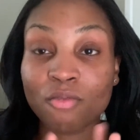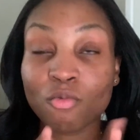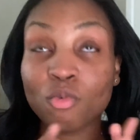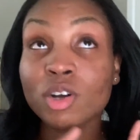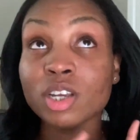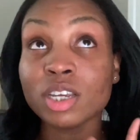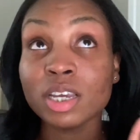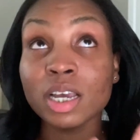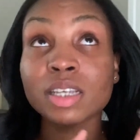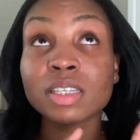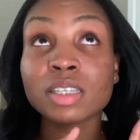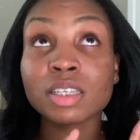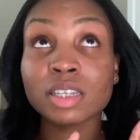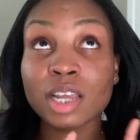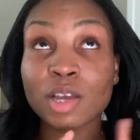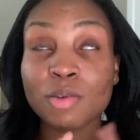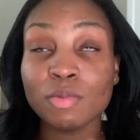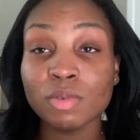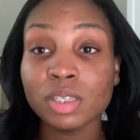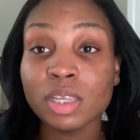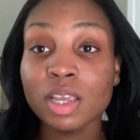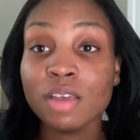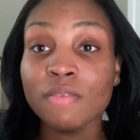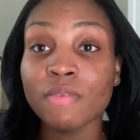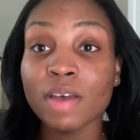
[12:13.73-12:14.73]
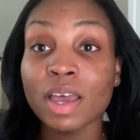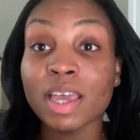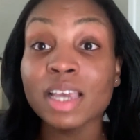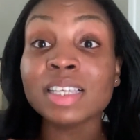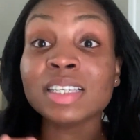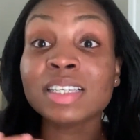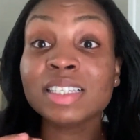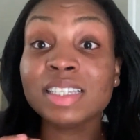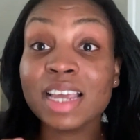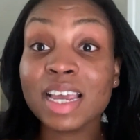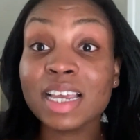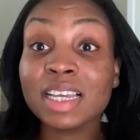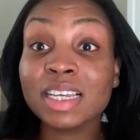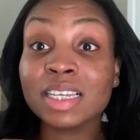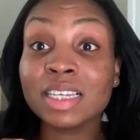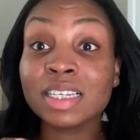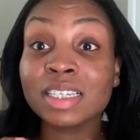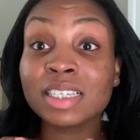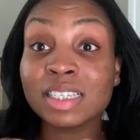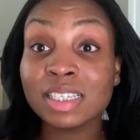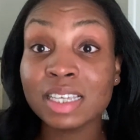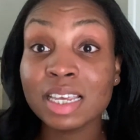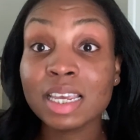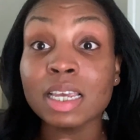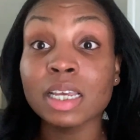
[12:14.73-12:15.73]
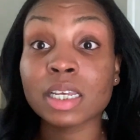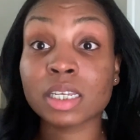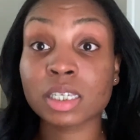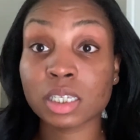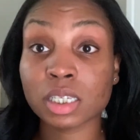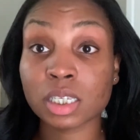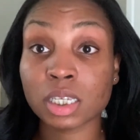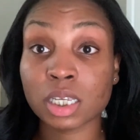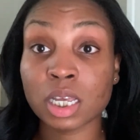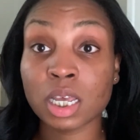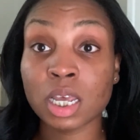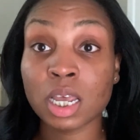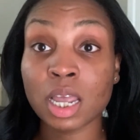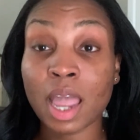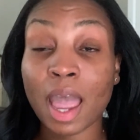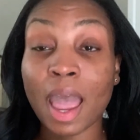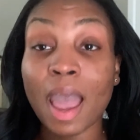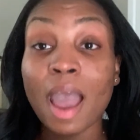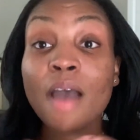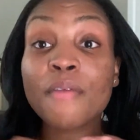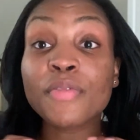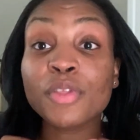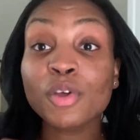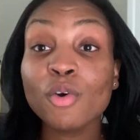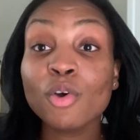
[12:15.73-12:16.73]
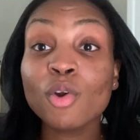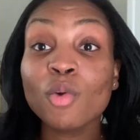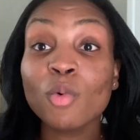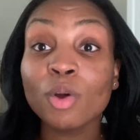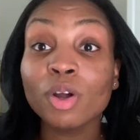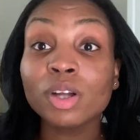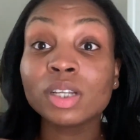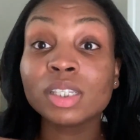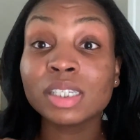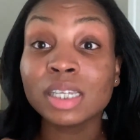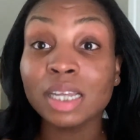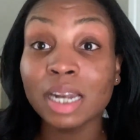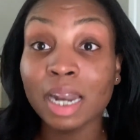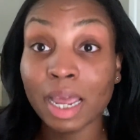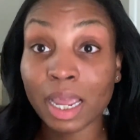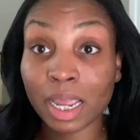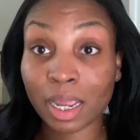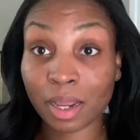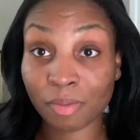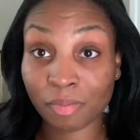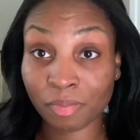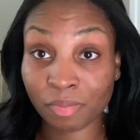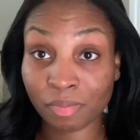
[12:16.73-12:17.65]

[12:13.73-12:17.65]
Well, yesterday was day five. It's day six. I have to go to work tonight.